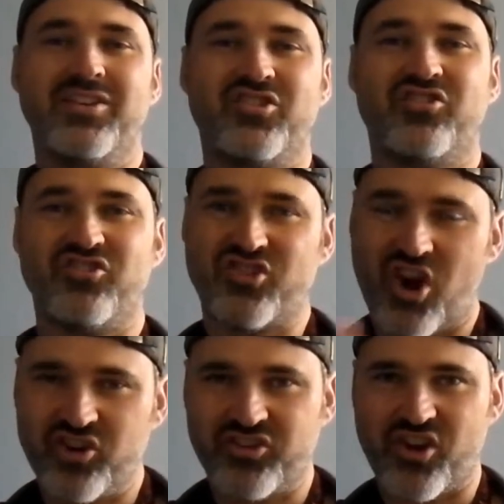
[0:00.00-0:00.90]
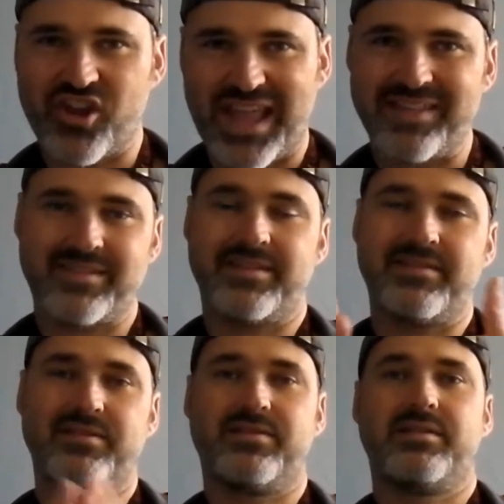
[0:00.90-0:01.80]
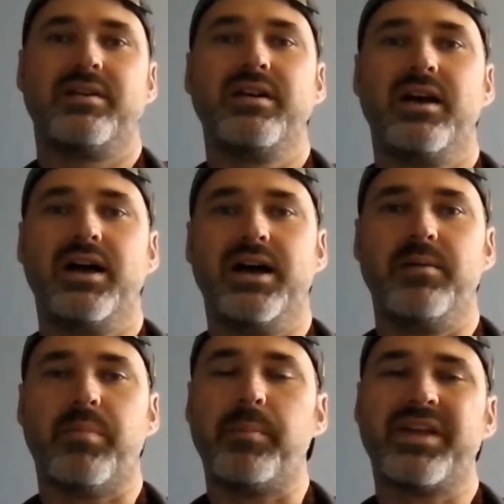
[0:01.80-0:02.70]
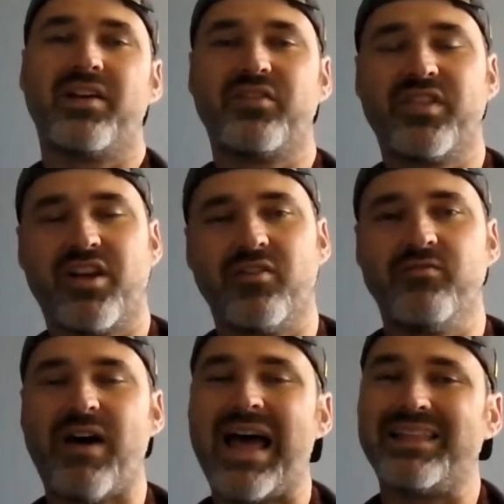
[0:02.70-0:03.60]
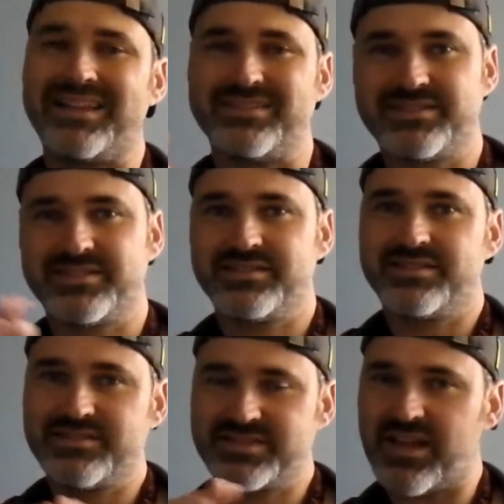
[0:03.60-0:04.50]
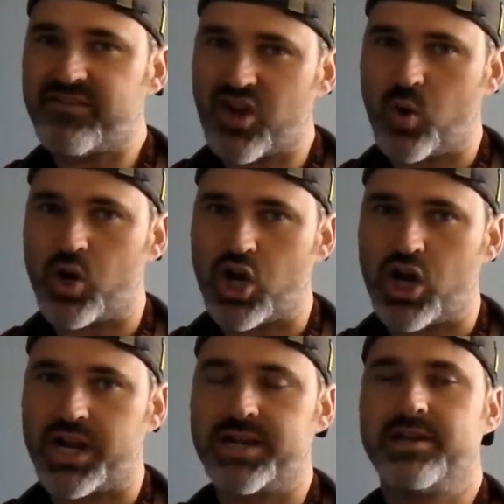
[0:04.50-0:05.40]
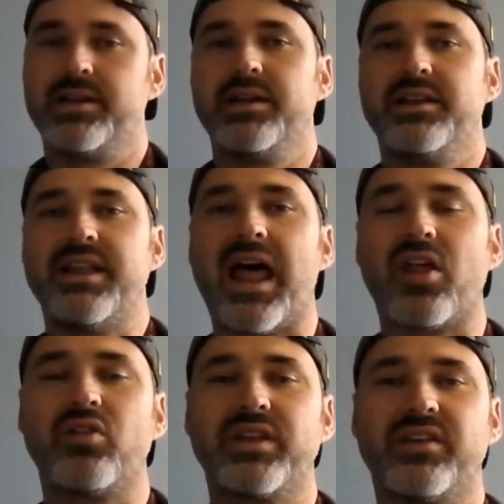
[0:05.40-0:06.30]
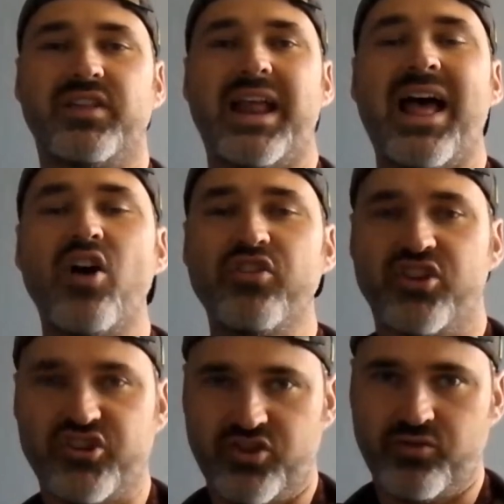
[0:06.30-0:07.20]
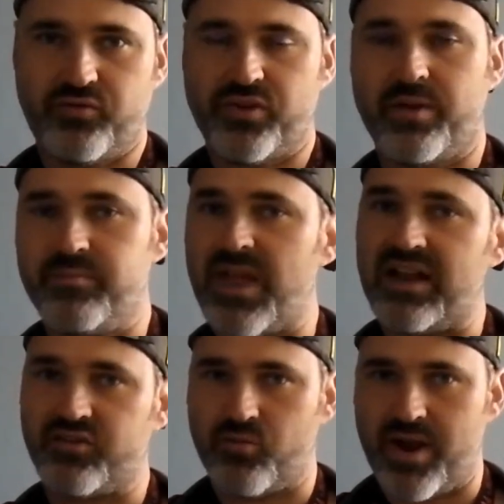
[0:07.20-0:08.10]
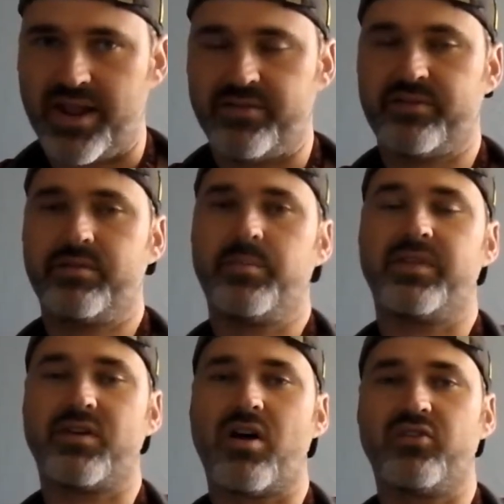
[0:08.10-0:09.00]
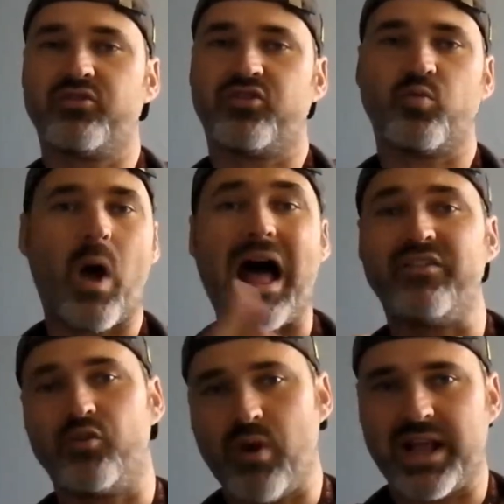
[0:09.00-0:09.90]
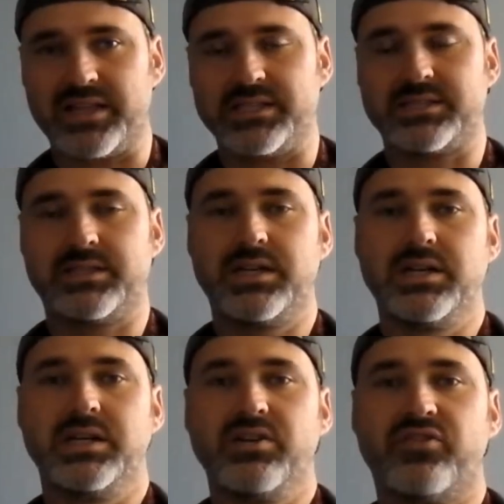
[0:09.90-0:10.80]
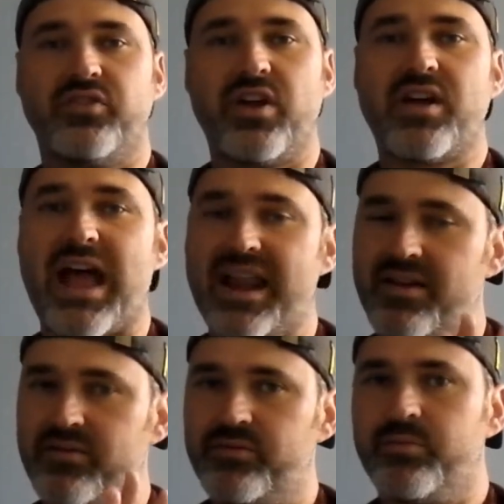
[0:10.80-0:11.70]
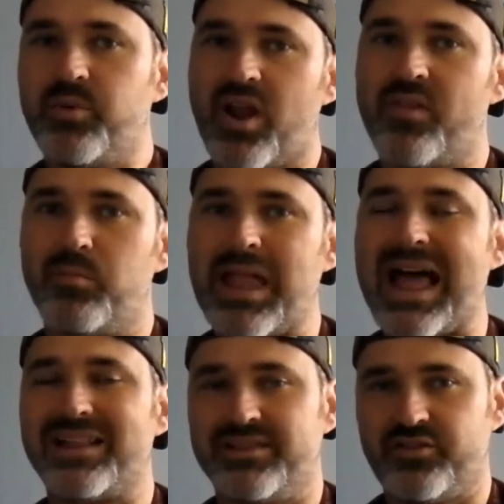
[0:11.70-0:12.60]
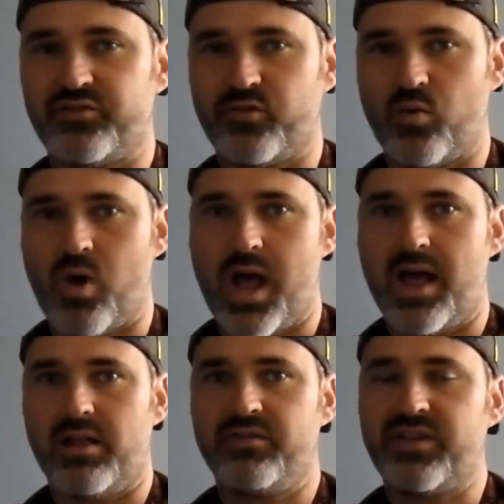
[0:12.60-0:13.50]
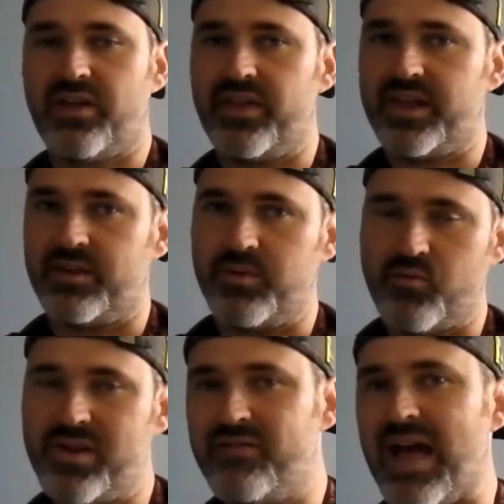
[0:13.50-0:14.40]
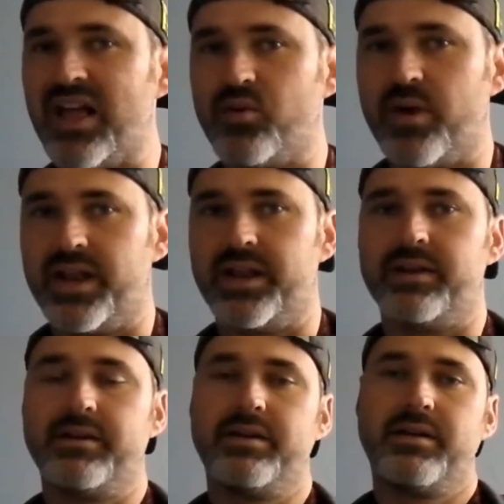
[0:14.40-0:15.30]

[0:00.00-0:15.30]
She's in charge of their cases, but because of their violent stuff going on, not only is it a health issue for them not to race, but they're also just wild and reckless. So they're kind of put on the blacklist for a while until they can be reevaluated